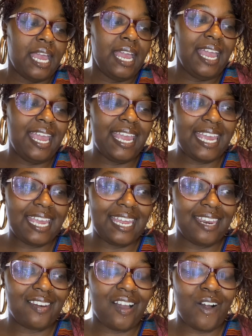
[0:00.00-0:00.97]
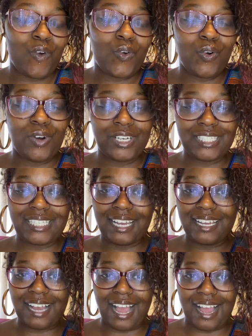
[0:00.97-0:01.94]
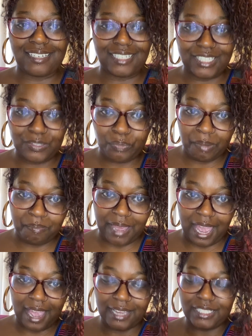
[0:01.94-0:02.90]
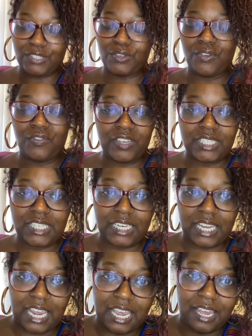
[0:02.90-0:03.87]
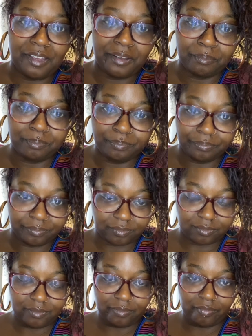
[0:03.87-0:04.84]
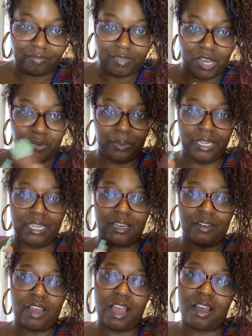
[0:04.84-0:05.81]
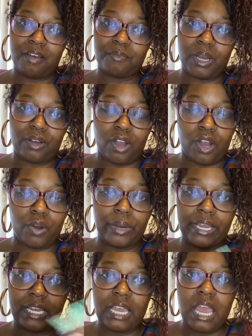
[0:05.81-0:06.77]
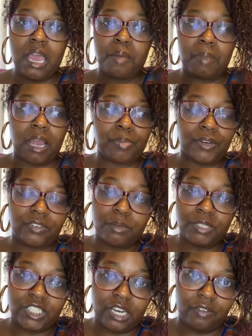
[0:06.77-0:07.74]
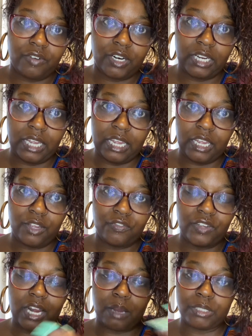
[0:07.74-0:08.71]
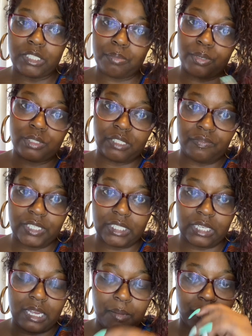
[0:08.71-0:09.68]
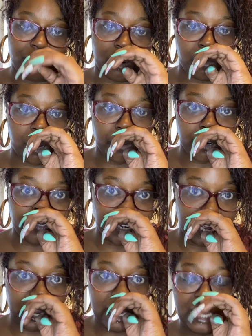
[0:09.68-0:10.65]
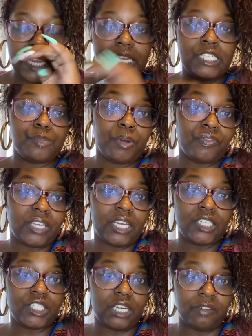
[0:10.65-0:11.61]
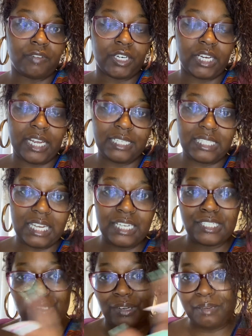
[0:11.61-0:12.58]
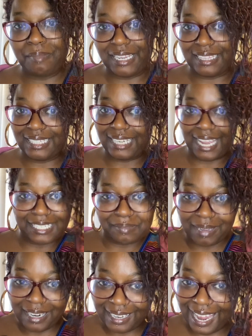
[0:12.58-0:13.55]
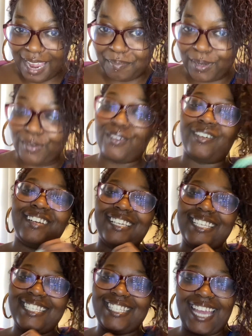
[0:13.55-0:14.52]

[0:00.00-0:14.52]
And of course, like, I just went back to visit him a week ago. My birthday was January the 8th, and I was supposed to visit him around my birthday. His birthday is January the 18th, so he made the last bit of Capricorns.